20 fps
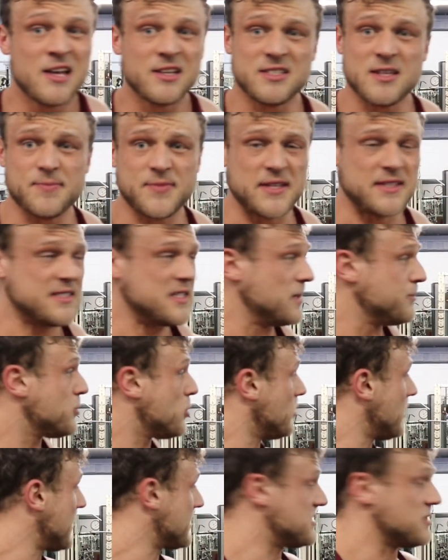something
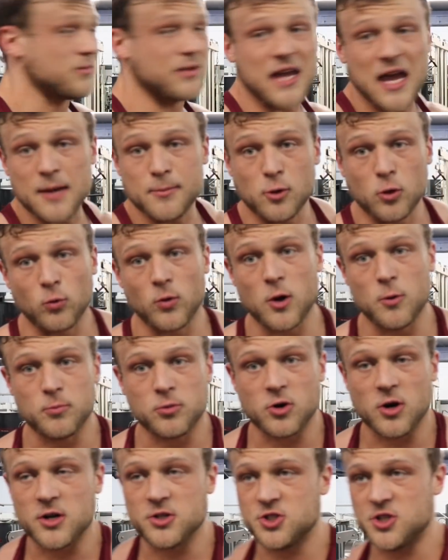simple like some cable
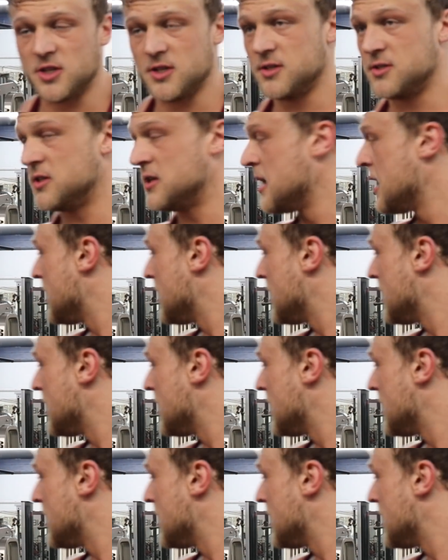rope crunches,